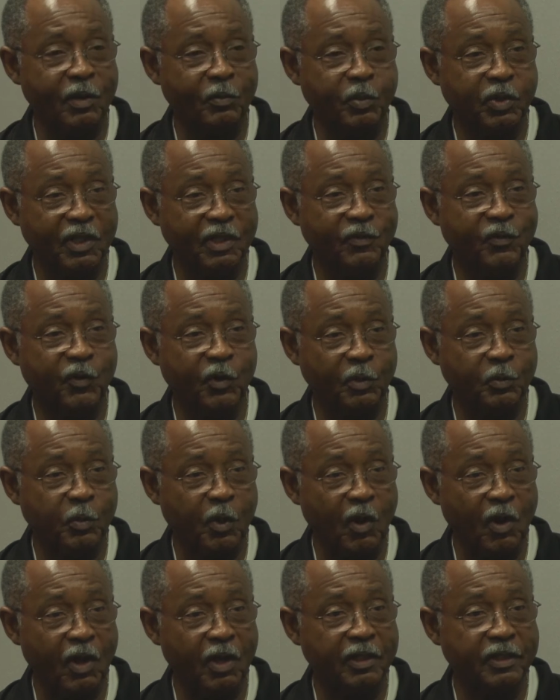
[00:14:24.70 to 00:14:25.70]
I played
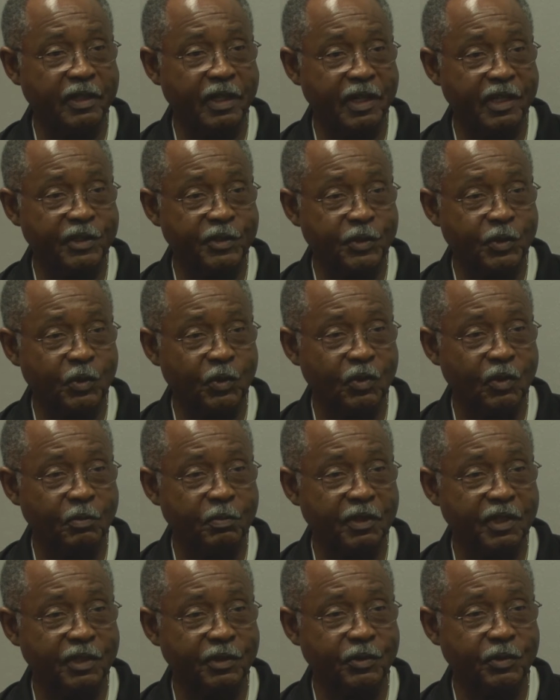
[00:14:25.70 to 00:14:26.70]
football in high school,
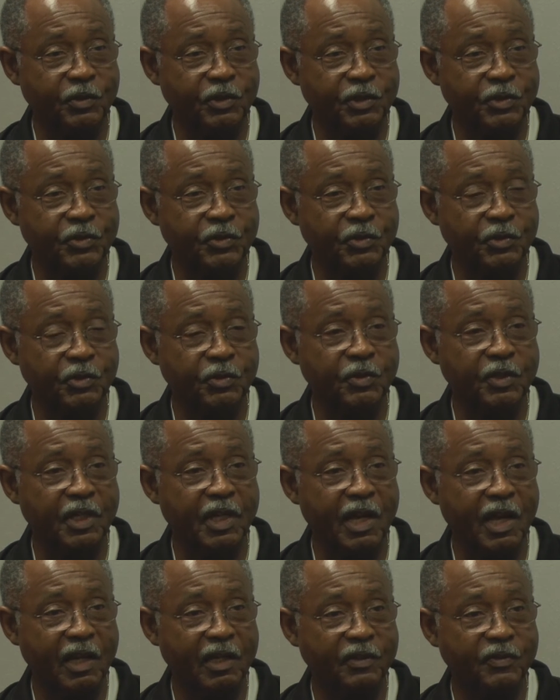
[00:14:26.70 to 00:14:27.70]
played 2 years of junior
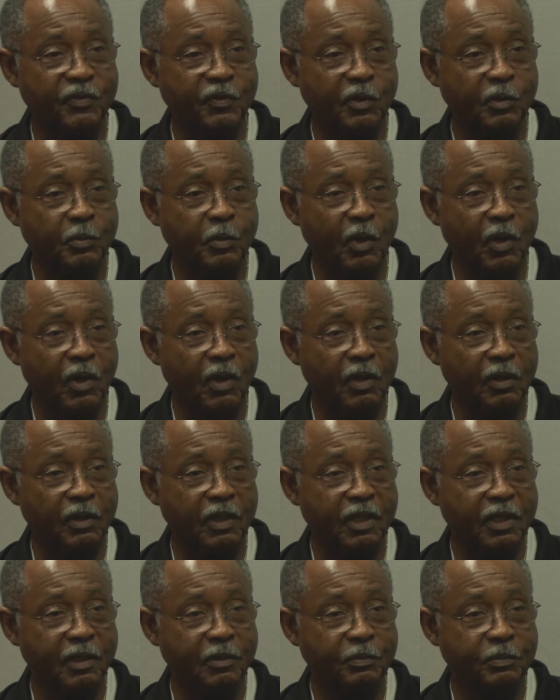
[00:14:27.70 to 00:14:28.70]
college
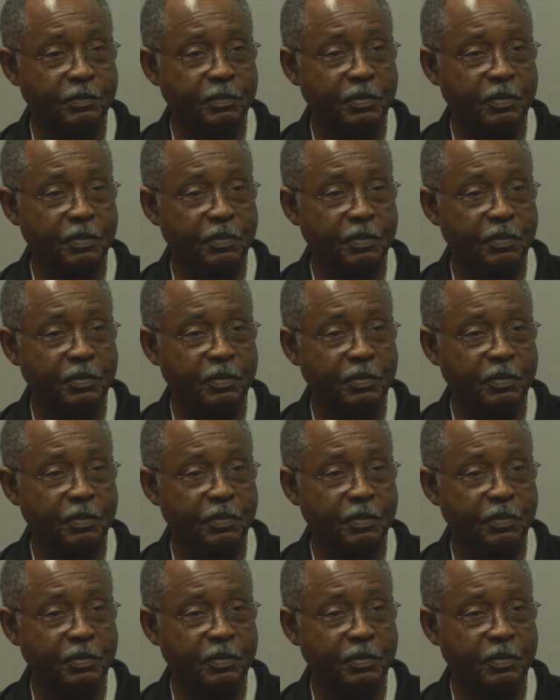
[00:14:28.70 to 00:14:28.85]
football,